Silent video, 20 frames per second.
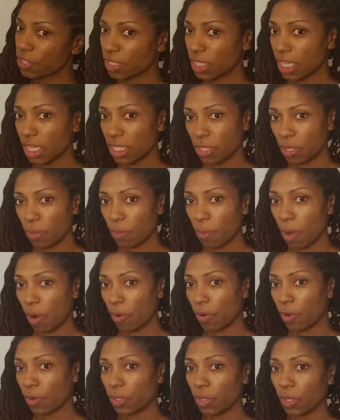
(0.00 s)
test
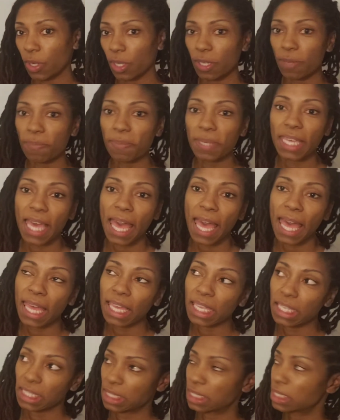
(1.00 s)
tomorrow, you're going to be
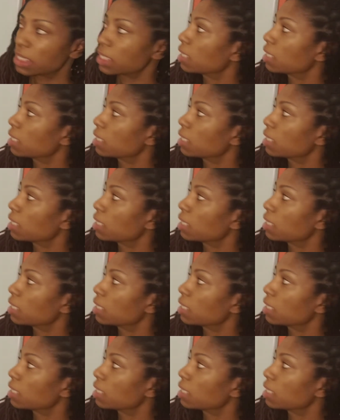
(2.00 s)
asked,